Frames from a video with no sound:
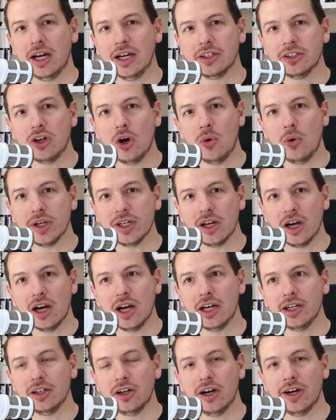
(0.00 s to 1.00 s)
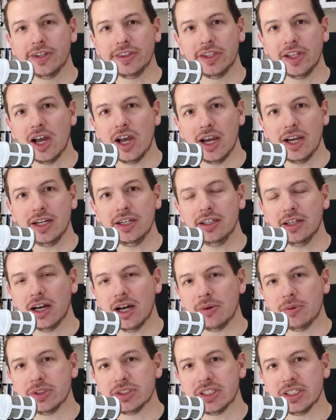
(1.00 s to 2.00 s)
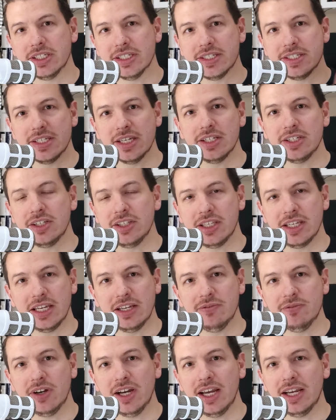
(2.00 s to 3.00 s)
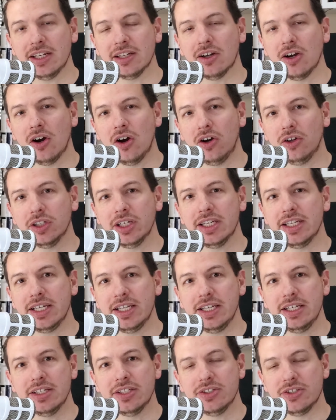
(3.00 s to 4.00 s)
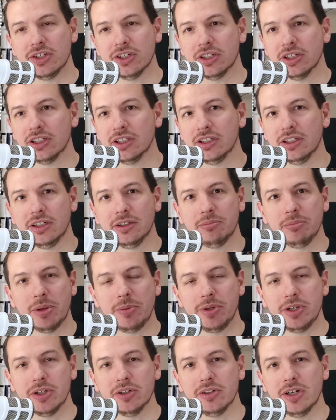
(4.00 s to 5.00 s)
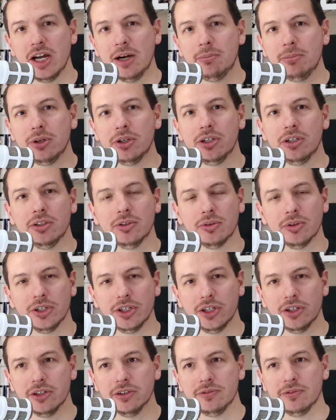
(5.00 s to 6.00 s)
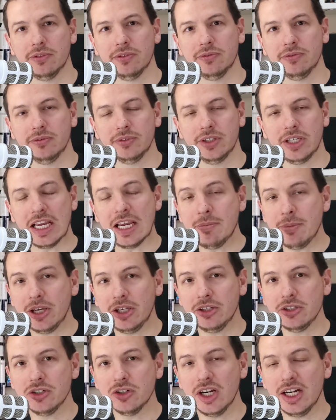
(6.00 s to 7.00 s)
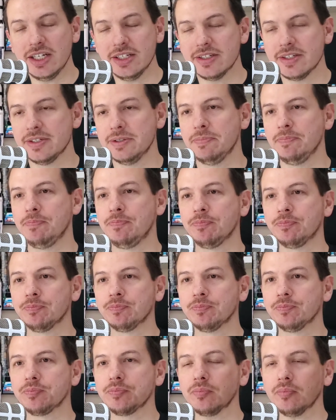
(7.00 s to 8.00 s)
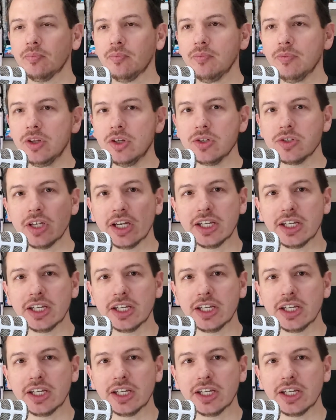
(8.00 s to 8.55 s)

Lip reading: going on online. I was going to send you the invite. All I need is your maybe your number or your email address. So